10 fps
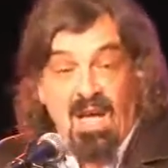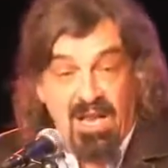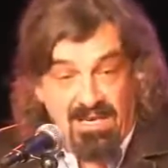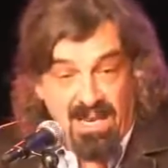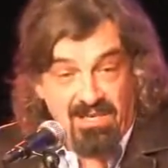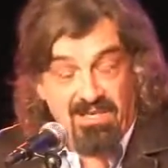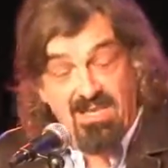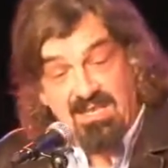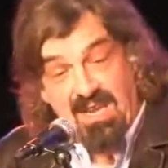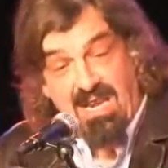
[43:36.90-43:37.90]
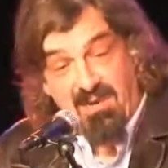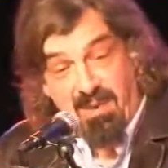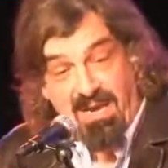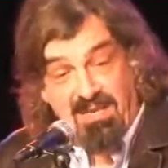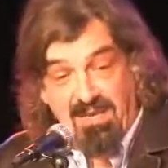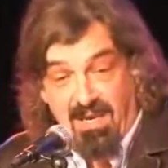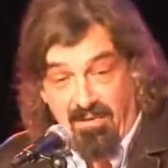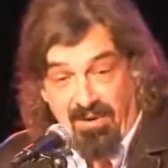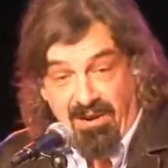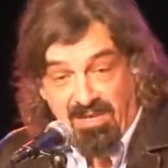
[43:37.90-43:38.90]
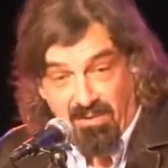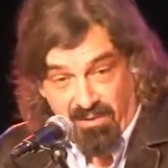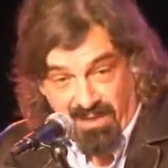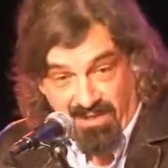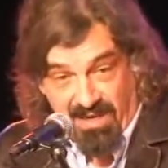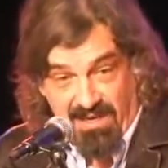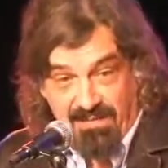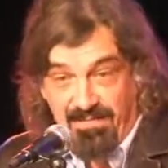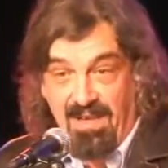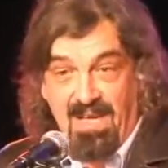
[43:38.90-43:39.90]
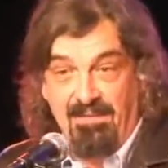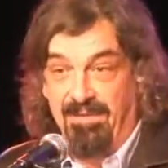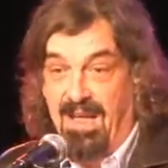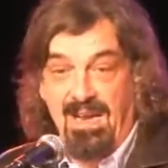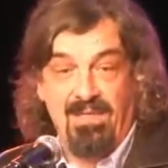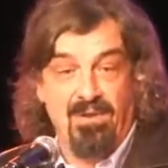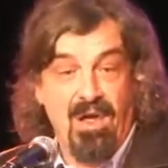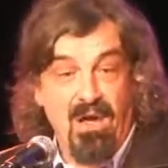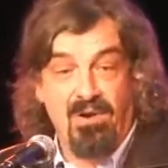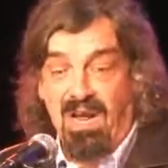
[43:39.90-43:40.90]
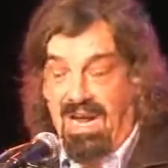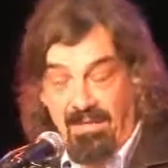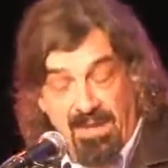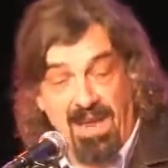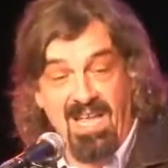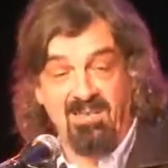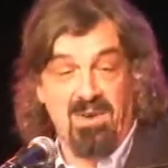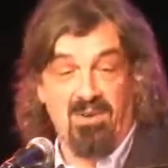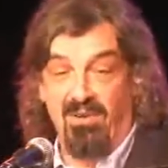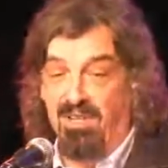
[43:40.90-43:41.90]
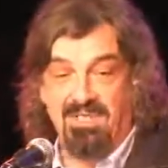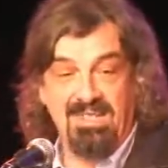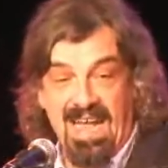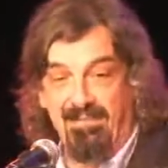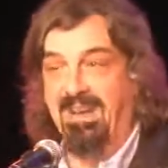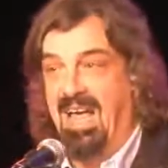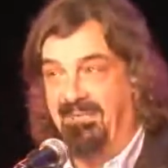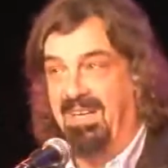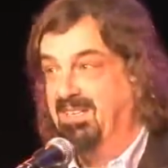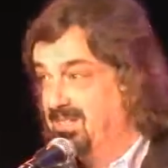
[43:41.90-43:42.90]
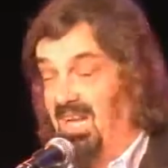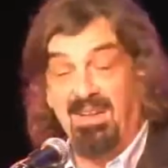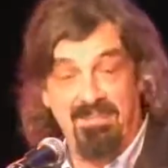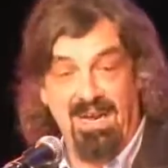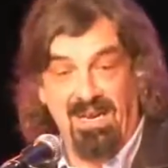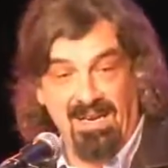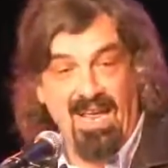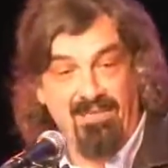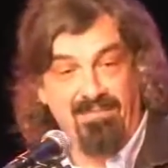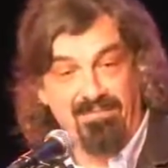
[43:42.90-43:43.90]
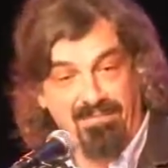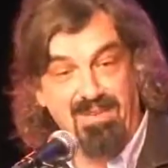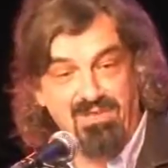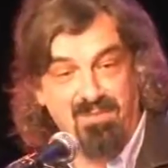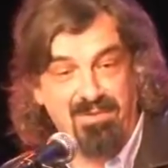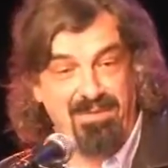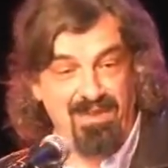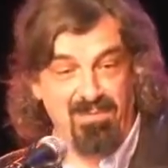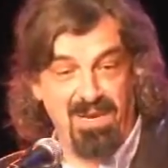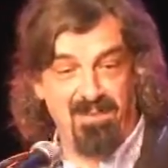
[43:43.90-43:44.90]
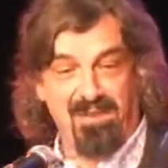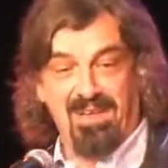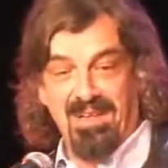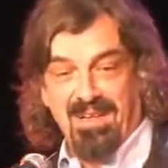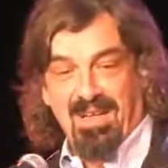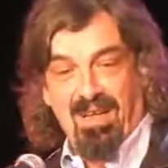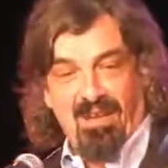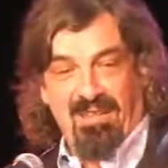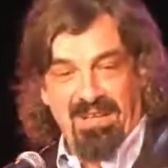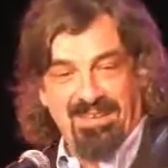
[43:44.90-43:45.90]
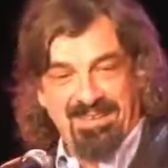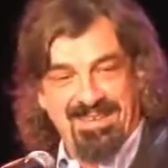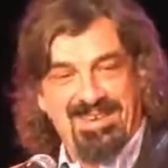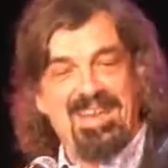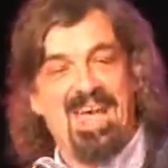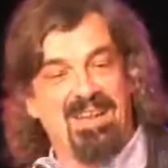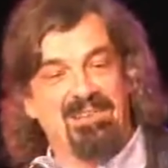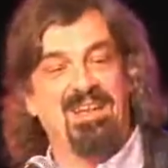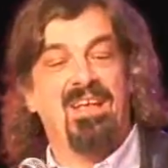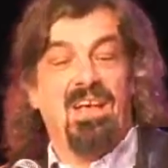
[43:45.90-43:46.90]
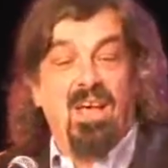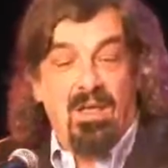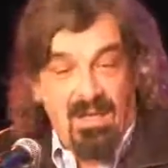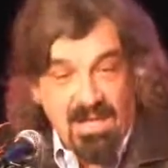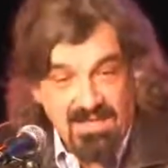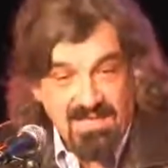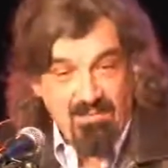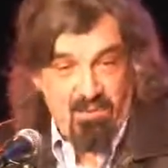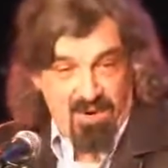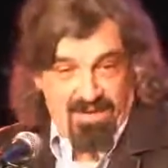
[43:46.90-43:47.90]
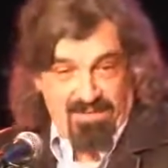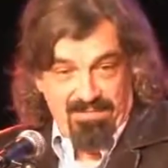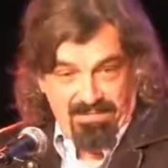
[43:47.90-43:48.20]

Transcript: intelligent design debate in the Dover Area School District. And finally, I thought, okay, the line's been crossed. Damn it, I'm going to start making life miserable for other people on that. And at some point,